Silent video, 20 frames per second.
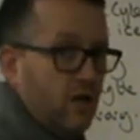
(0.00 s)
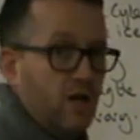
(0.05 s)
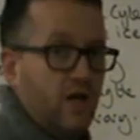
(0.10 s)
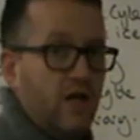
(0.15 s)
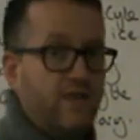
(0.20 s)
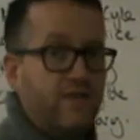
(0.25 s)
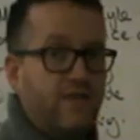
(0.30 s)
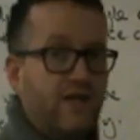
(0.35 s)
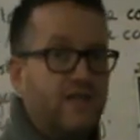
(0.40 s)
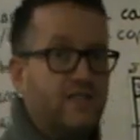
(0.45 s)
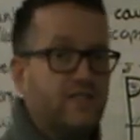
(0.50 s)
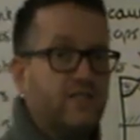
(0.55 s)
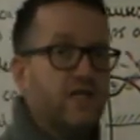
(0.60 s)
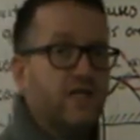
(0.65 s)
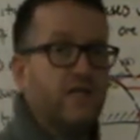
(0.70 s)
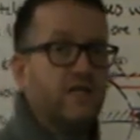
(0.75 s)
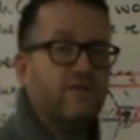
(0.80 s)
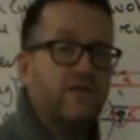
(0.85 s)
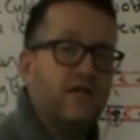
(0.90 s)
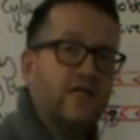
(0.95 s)
And that's
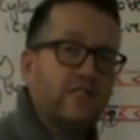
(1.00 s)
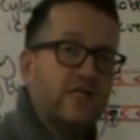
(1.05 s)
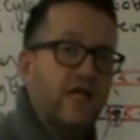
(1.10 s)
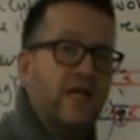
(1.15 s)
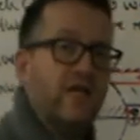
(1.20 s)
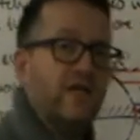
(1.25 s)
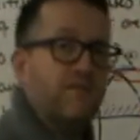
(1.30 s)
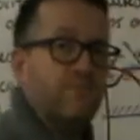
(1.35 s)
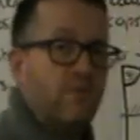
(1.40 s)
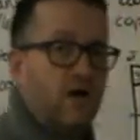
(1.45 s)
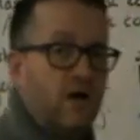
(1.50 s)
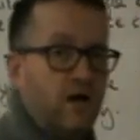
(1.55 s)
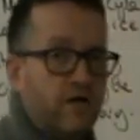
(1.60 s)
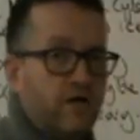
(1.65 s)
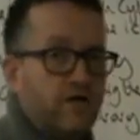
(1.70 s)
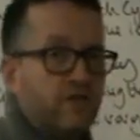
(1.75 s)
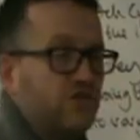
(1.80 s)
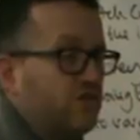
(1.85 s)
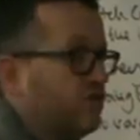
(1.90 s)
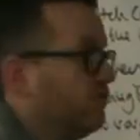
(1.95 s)
it. That's 8
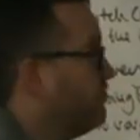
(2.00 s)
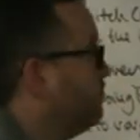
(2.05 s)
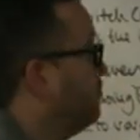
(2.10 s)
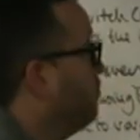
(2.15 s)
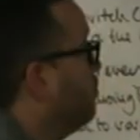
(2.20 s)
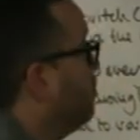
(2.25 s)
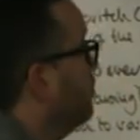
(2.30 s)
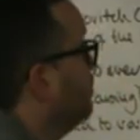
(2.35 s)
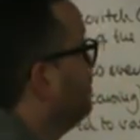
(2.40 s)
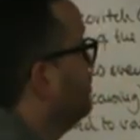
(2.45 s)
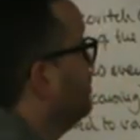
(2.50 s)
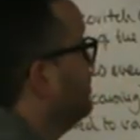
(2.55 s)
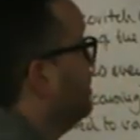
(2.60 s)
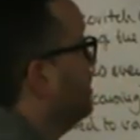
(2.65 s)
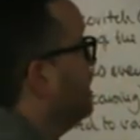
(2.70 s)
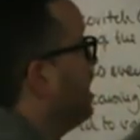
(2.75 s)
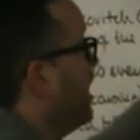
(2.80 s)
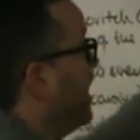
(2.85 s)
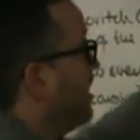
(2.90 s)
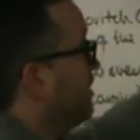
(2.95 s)
marks for
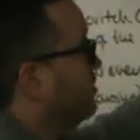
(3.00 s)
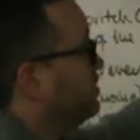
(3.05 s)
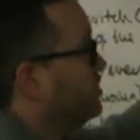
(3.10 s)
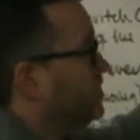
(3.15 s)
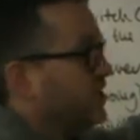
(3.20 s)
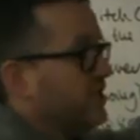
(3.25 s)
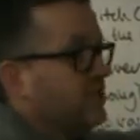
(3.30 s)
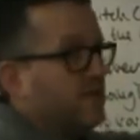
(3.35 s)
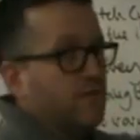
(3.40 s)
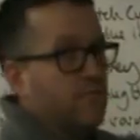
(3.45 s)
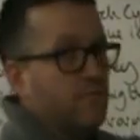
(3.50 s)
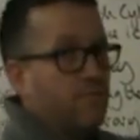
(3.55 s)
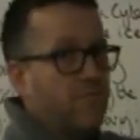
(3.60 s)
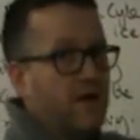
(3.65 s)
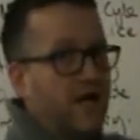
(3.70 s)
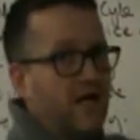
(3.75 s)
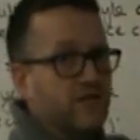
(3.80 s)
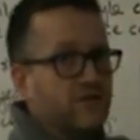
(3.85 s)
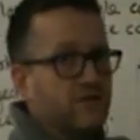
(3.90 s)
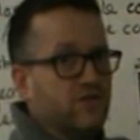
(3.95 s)
the energy
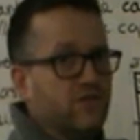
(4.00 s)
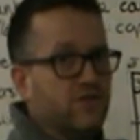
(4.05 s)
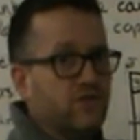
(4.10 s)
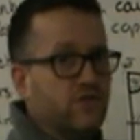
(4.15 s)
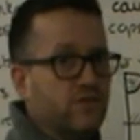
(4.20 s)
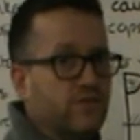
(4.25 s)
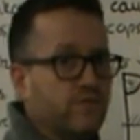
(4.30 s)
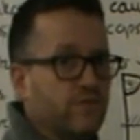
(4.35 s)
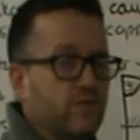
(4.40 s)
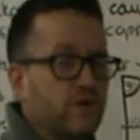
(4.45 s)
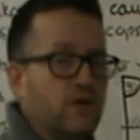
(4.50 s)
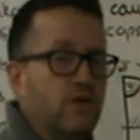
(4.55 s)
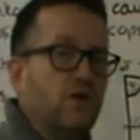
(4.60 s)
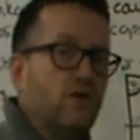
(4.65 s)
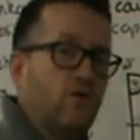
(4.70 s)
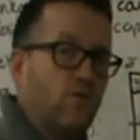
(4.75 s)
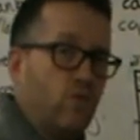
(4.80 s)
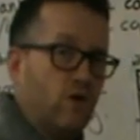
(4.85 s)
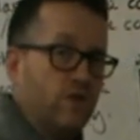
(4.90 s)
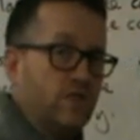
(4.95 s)
balance.
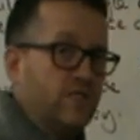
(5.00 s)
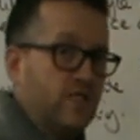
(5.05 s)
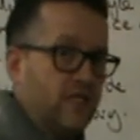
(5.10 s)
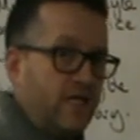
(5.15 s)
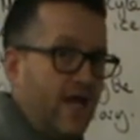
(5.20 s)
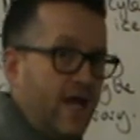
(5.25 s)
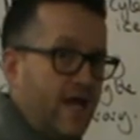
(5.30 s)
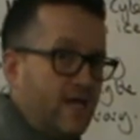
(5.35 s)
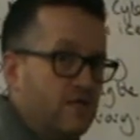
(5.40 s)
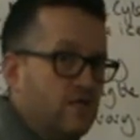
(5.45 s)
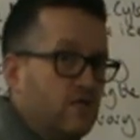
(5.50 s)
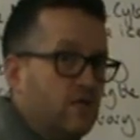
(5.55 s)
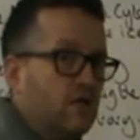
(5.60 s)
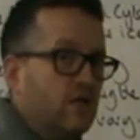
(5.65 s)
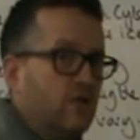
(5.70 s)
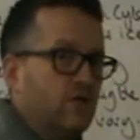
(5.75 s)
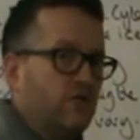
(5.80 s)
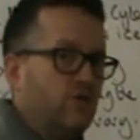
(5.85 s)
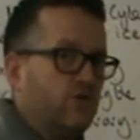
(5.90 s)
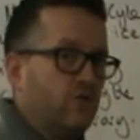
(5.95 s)
Once again,
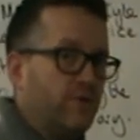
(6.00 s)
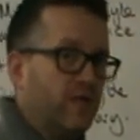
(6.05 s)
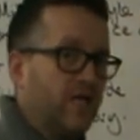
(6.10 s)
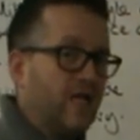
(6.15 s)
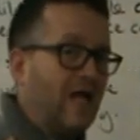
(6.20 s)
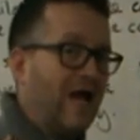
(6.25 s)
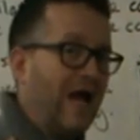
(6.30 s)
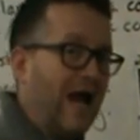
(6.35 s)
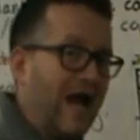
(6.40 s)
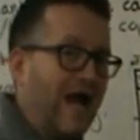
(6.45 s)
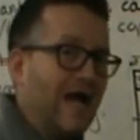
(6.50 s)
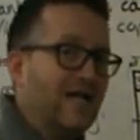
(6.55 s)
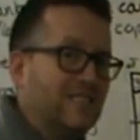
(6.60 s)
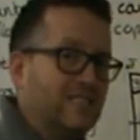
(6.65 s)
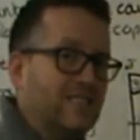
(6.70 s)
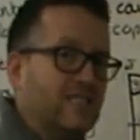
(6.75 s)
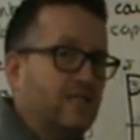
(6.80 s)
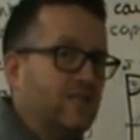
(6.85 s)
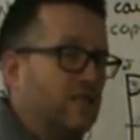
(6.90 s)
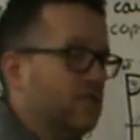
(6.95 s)
you're being
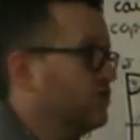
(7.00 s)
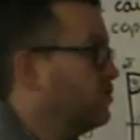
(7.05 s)
asked in this